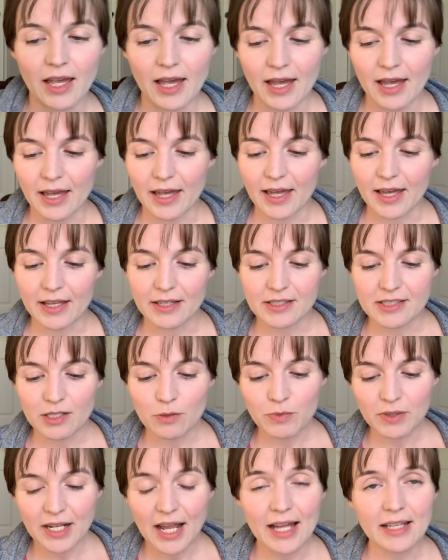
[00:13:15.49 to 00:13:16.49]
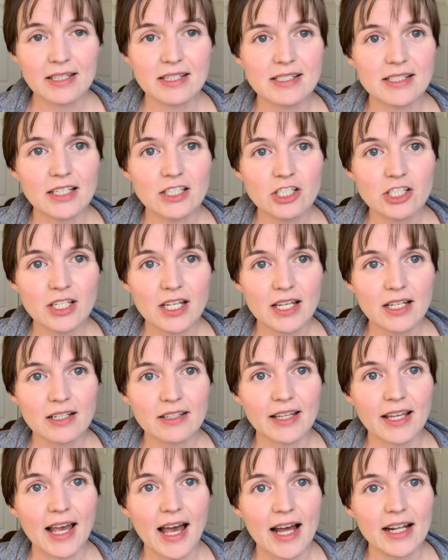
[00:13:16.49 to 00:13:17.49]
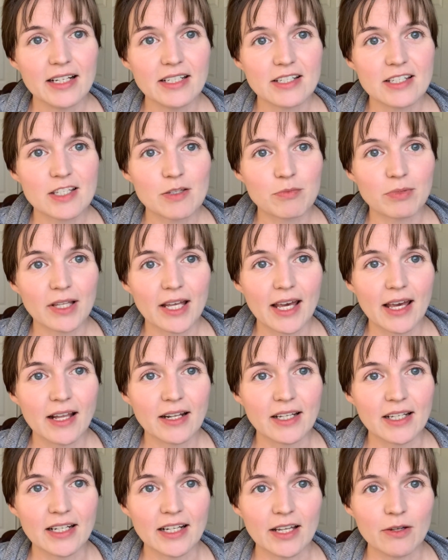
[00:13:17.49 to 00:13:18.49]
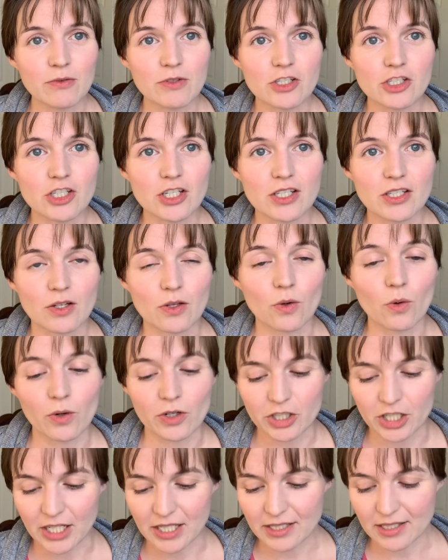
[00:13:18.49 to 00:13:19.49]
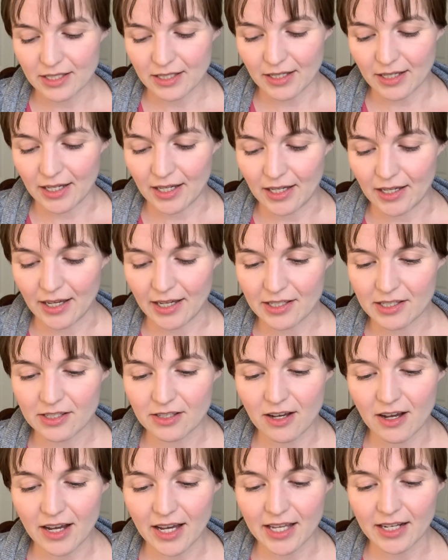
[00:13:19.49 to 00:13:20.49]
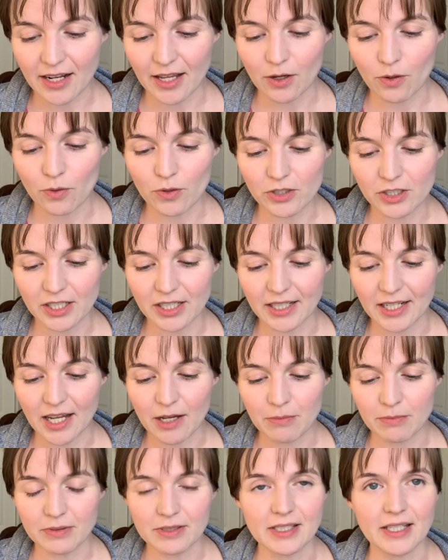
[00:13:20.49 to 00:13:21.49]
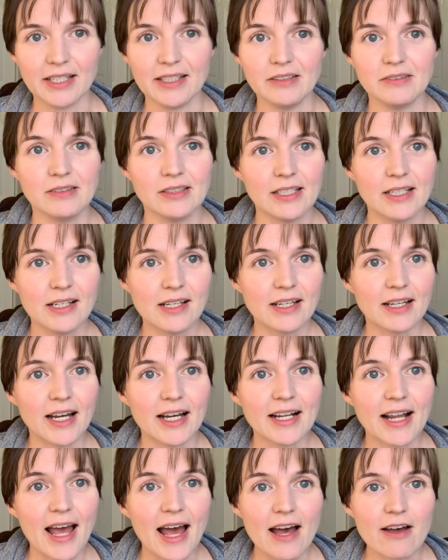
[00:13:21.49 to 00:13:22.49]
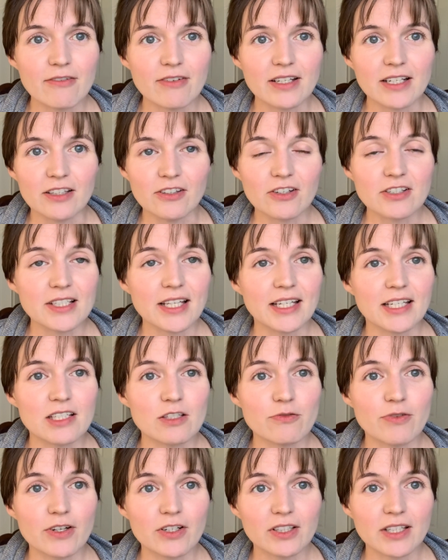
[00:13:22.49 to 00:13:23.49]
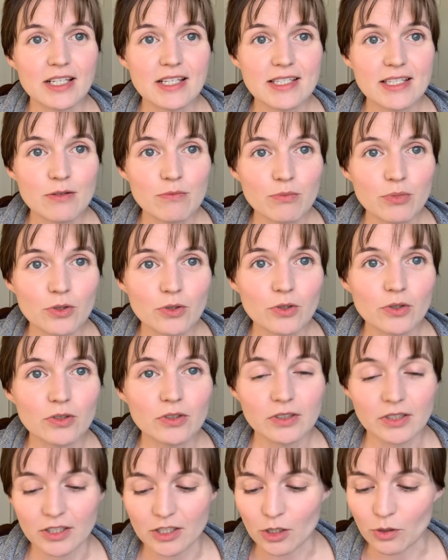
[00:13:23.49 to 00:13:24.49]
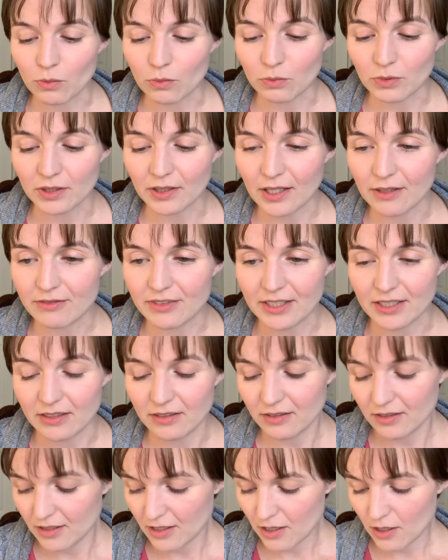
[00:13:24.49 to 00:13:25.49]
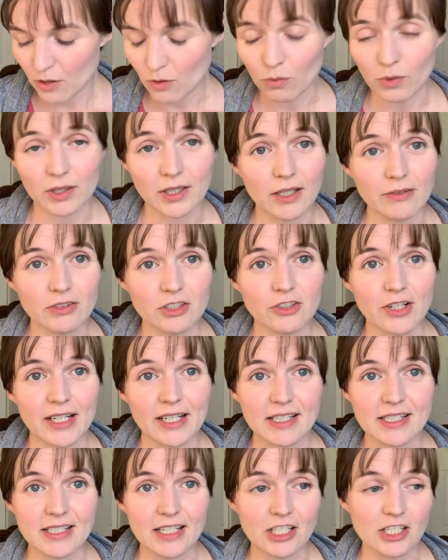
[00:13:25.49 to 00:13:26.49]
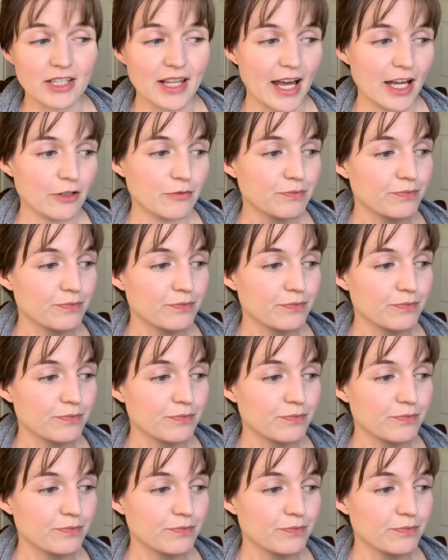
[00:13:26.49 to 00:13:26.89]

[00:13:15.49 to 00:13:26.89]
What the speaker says: And someone had stitched it. They had it displayed, and it was just gorgeous. I saw it. I ordered it up. Said, gotta have it. It looks like it's fairly simple. You know, would love to try to stitch that.